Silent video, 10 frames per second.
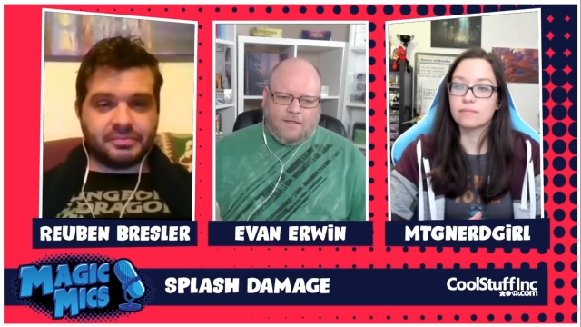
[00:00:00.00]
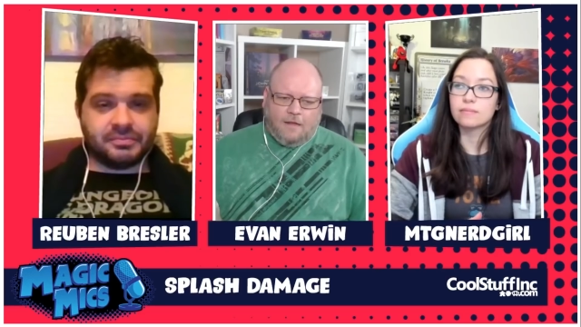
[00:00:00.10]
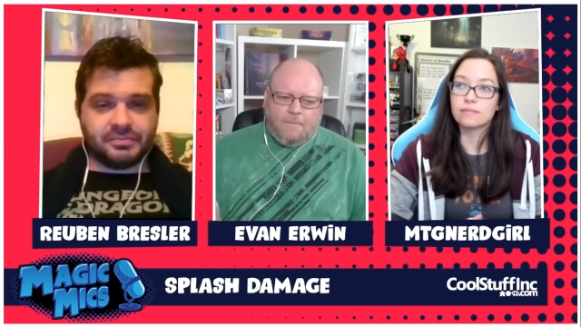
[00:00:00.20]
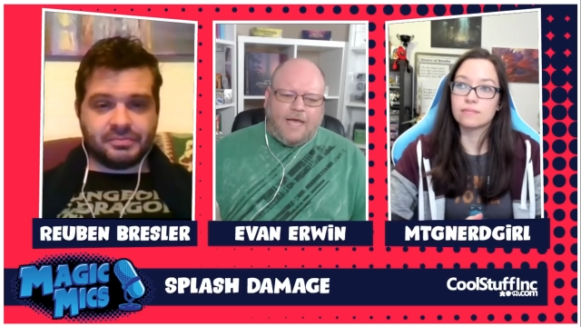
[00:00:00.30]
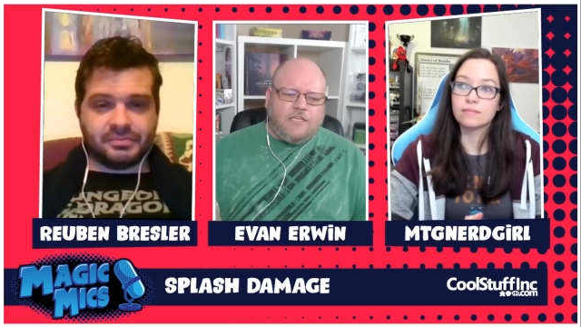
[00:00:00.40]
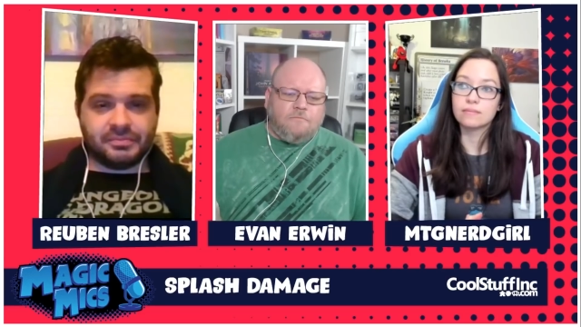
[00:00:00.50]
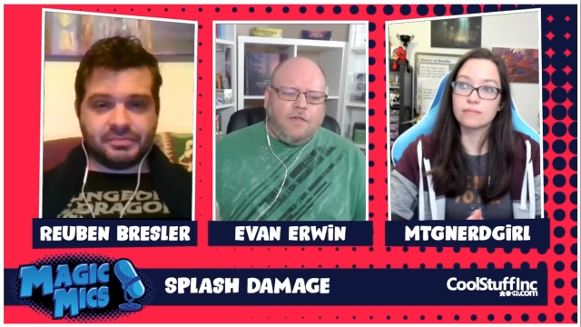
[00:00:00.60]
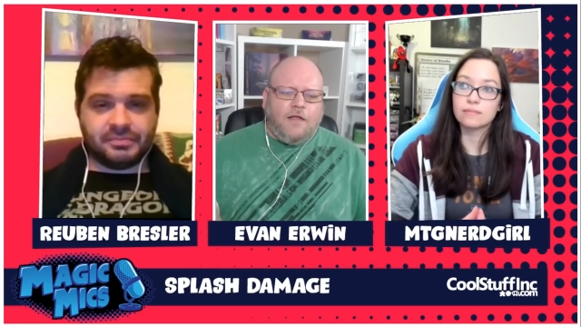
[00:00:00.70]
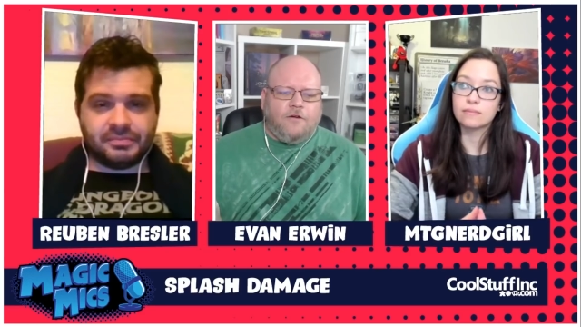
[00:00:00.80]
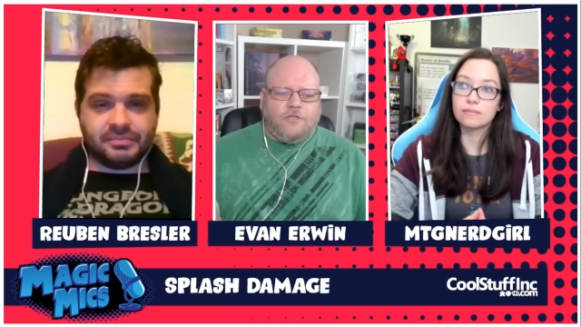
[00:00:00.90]
Speaker 1: that Magic
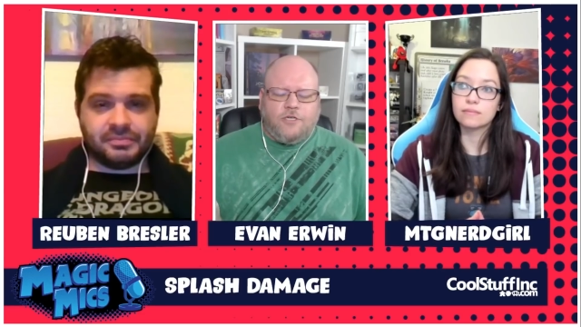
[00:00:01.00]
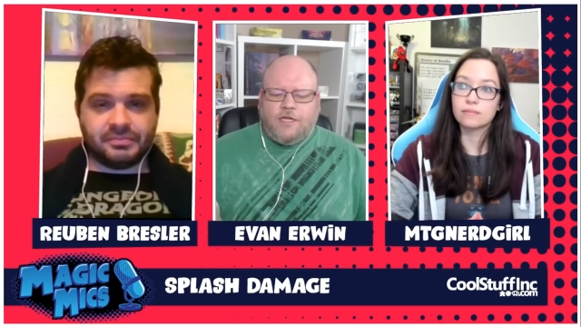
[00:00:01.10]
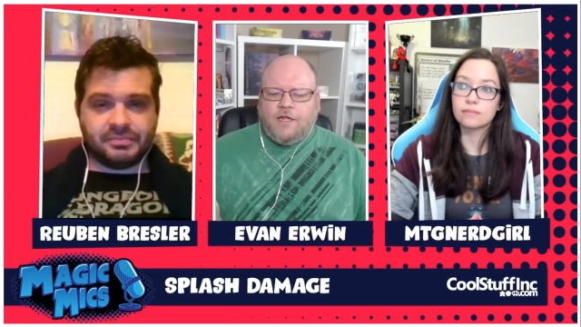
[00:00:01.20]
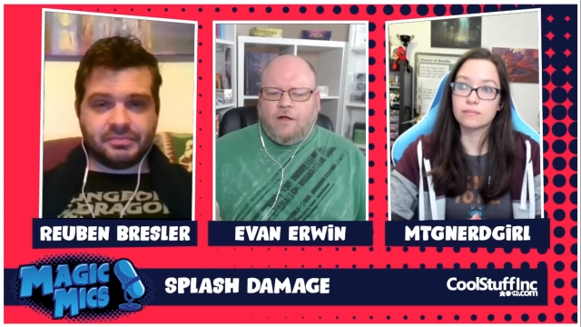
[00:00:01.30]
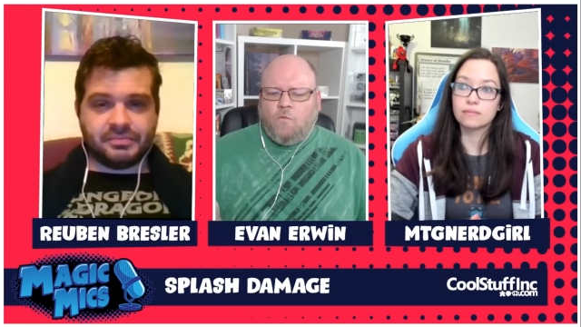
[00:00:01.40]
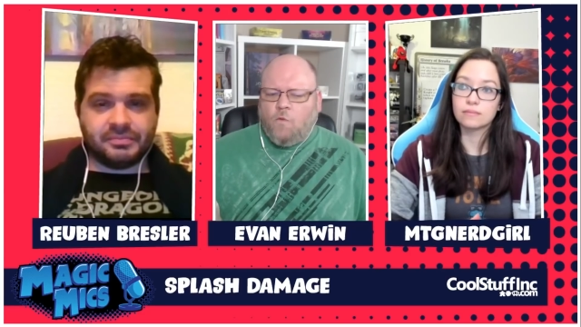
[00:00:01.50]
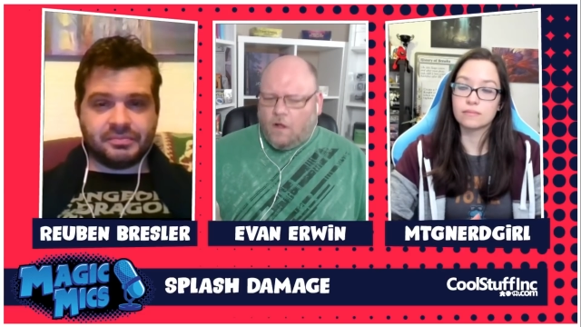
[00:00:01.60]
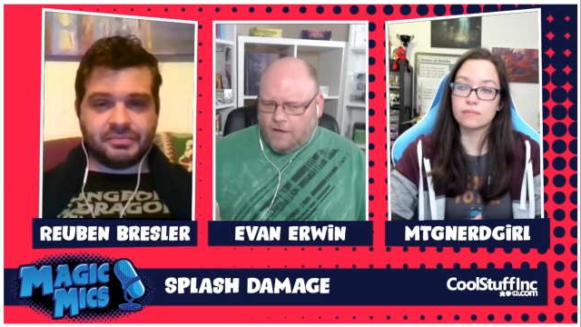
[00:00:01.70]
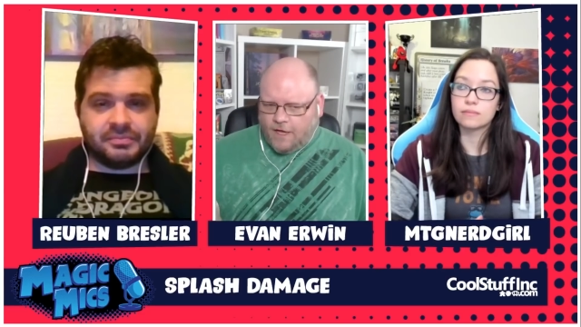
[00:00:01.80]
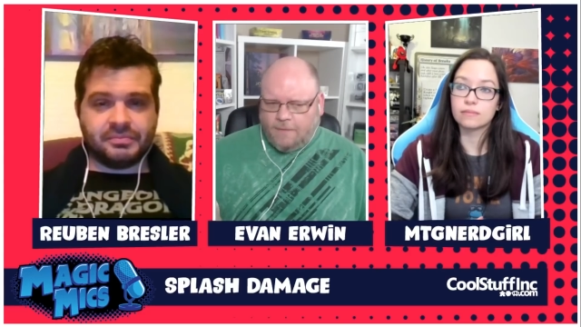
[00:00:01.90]
players should get a
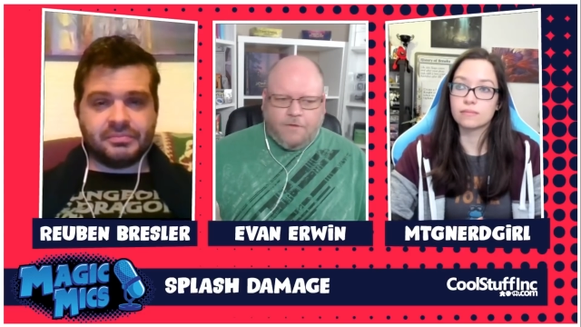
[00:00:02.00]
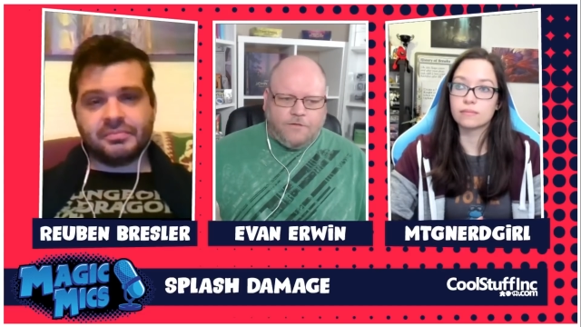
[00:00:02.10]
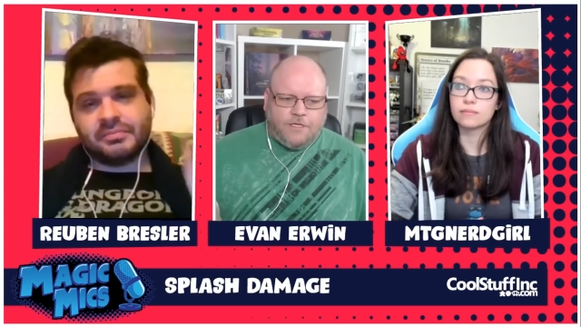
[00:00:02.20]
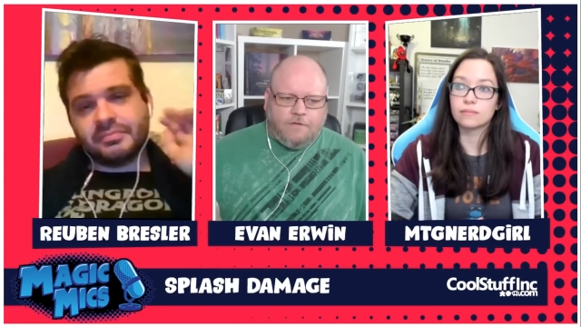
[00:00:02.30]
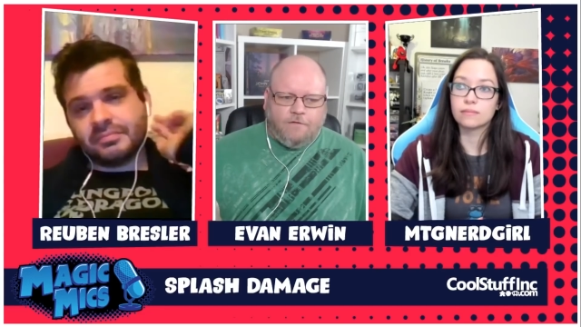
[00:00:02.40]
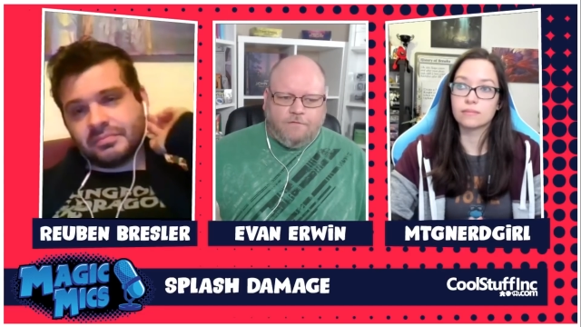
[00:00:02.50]
walk-up music